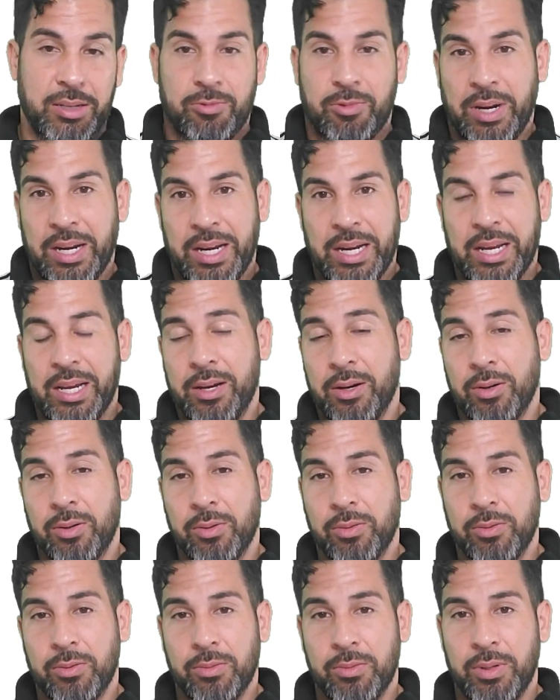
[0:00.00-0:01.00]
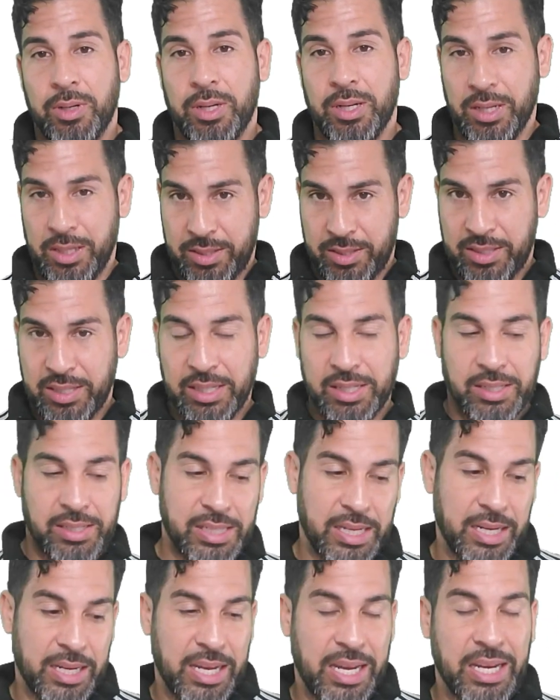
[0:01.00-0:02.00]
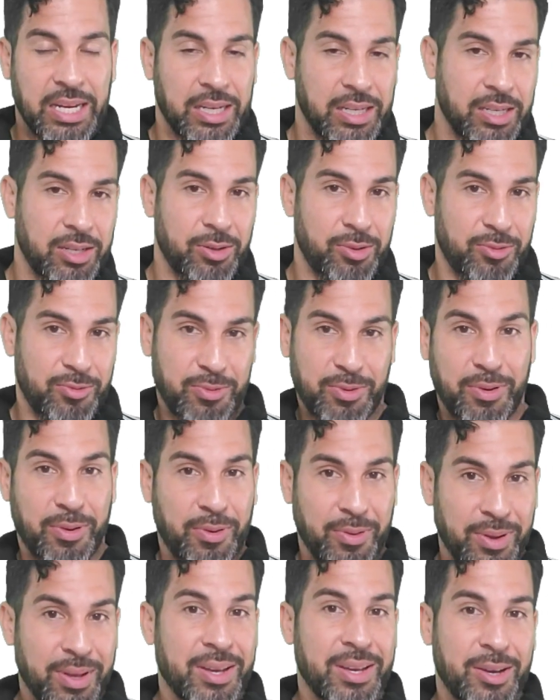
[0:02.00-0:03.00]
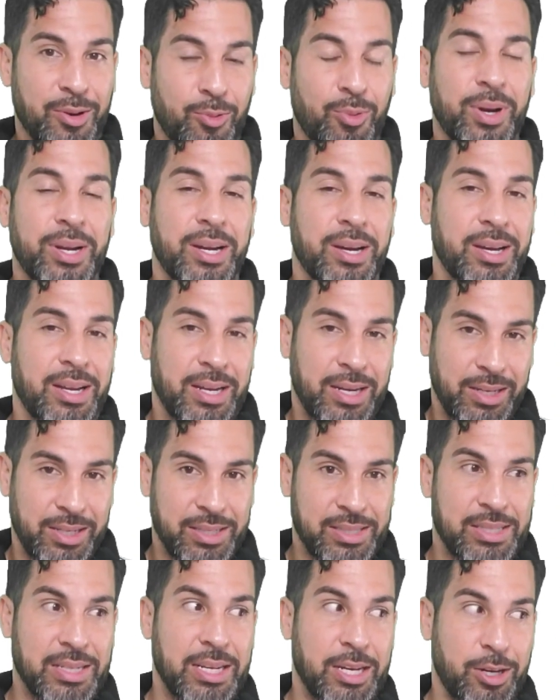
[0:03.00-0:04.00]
right now it sees that, hey, why not at least